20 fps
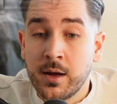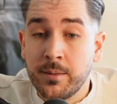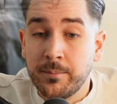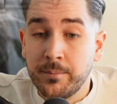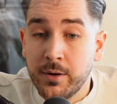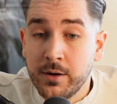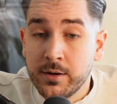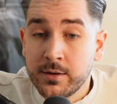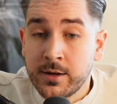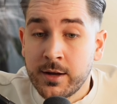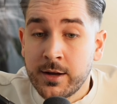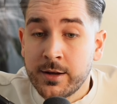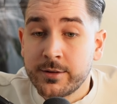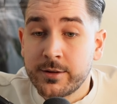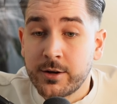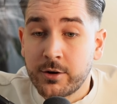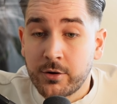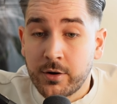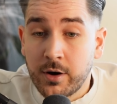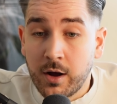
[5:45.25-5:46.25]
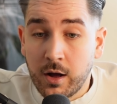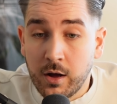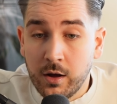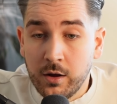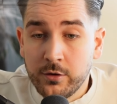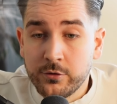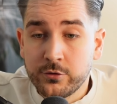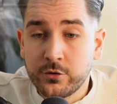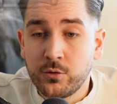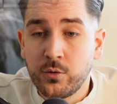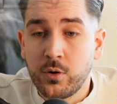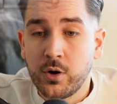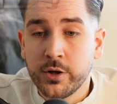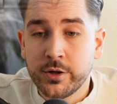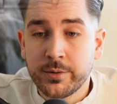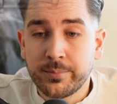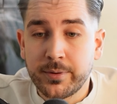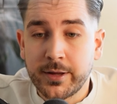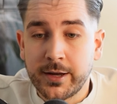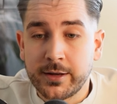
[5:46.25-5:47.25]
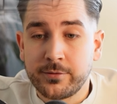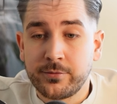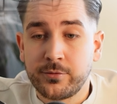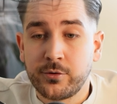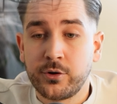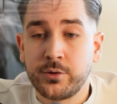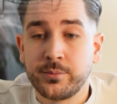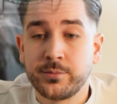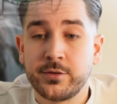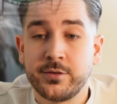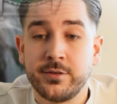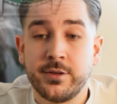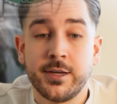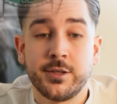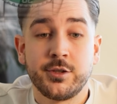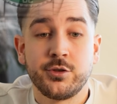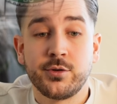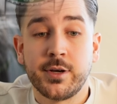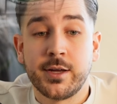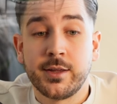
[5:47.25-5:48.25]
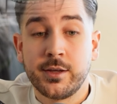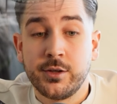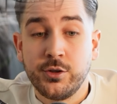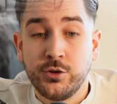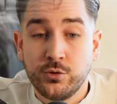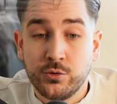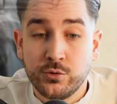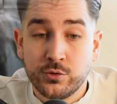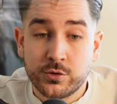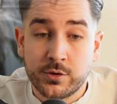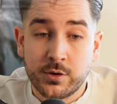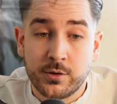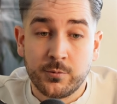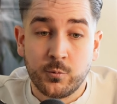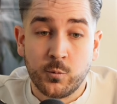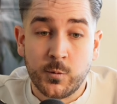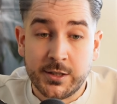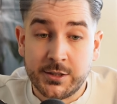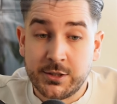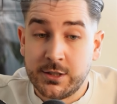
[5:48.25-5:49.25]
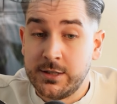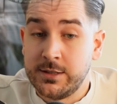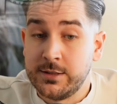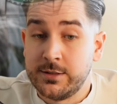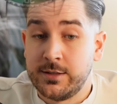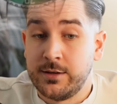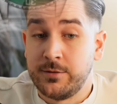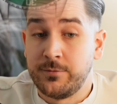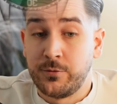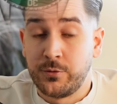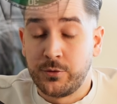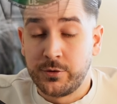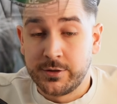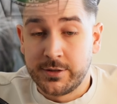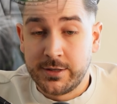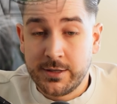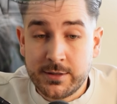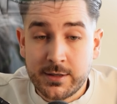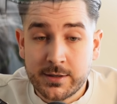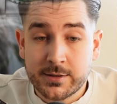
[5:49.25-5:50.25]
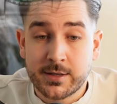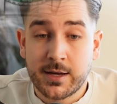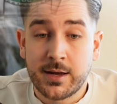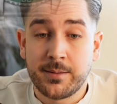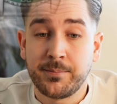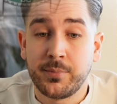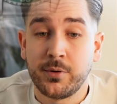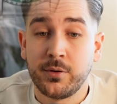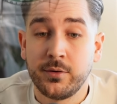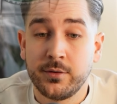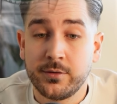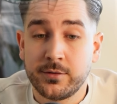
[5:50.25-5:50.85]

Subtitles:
But there are also other platforms that you can use, which is, for this example,